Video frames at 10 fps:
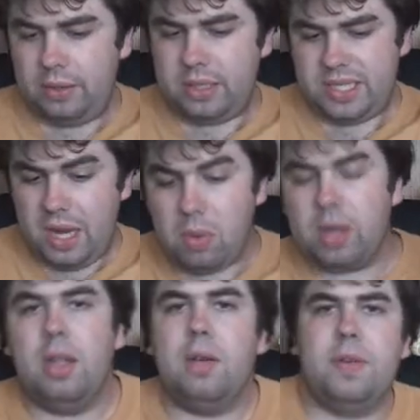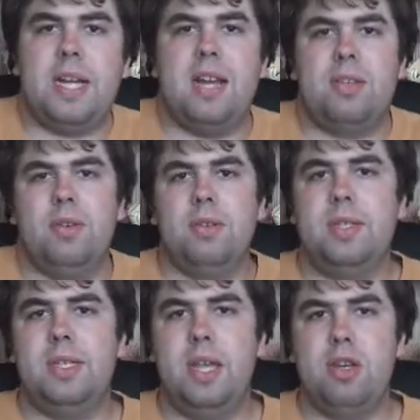because I want to look for
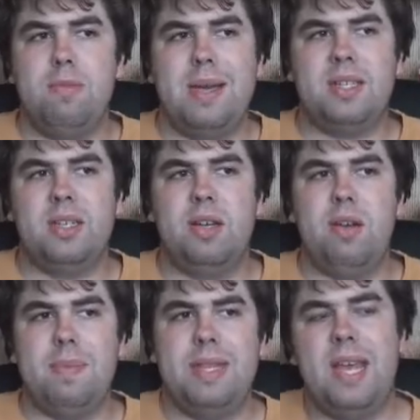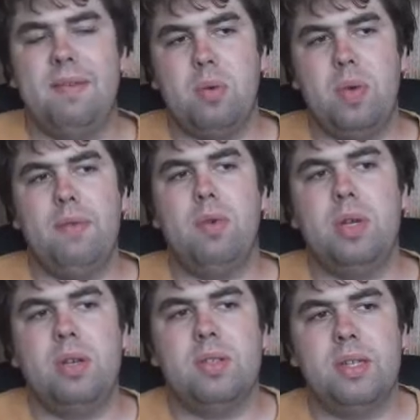dinosaurs in New Mexico. I mean, yeah,
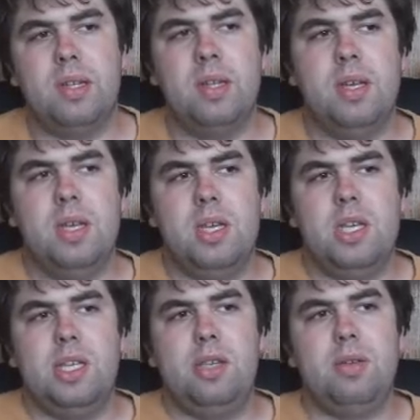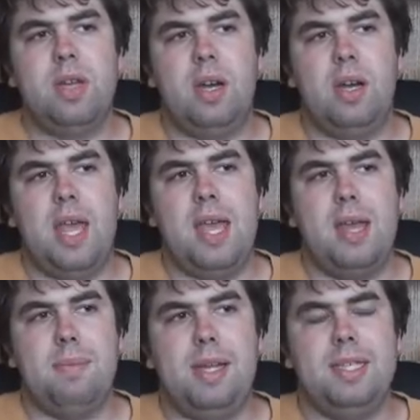everyone goes to Utah
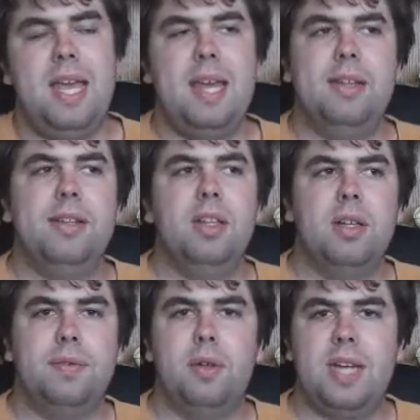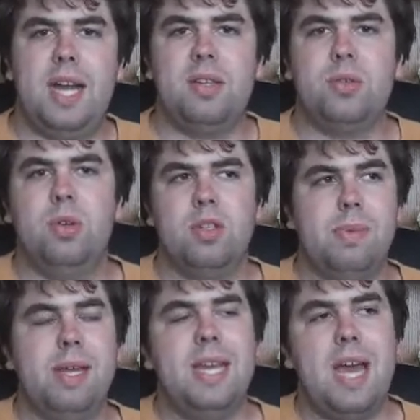and Montana to look for dinosaurs,
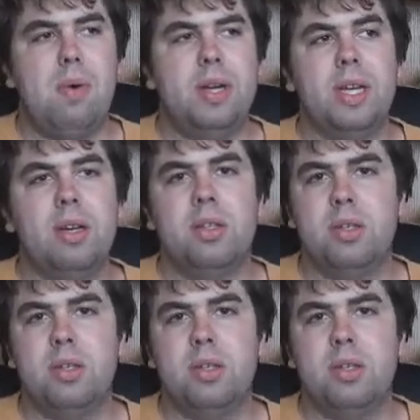but I want to go